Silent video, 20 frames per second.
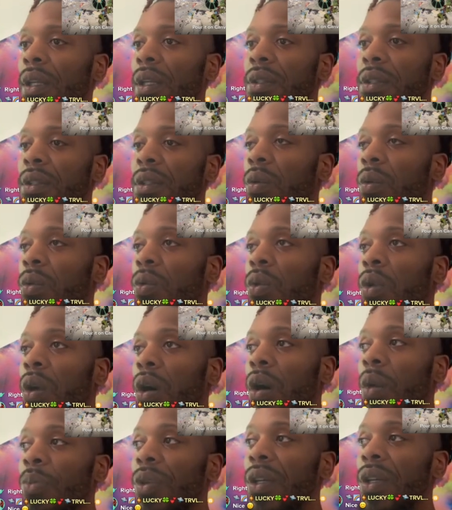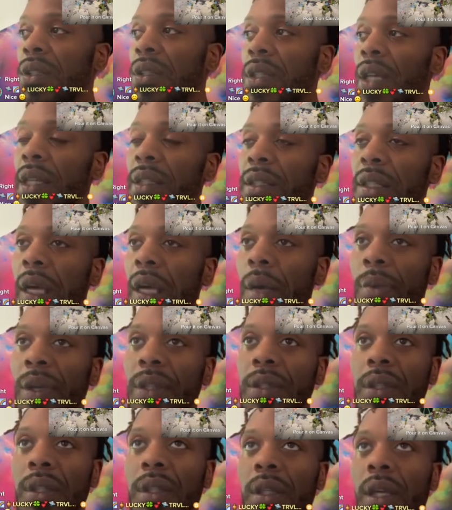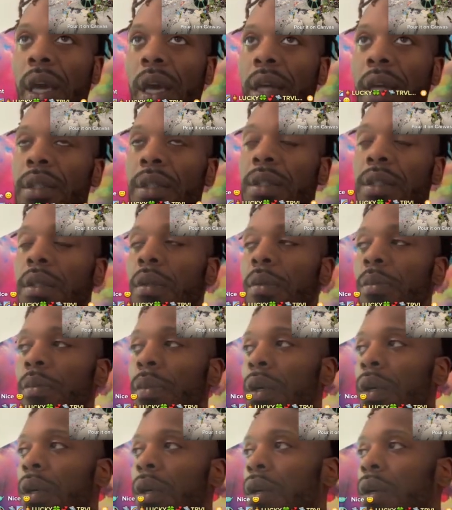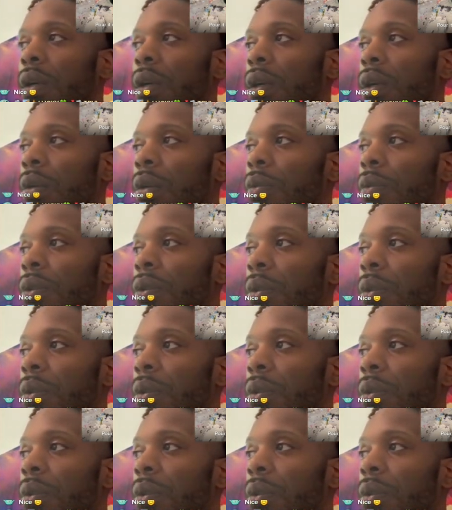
It's a wall piece that I did. I basically added some uh,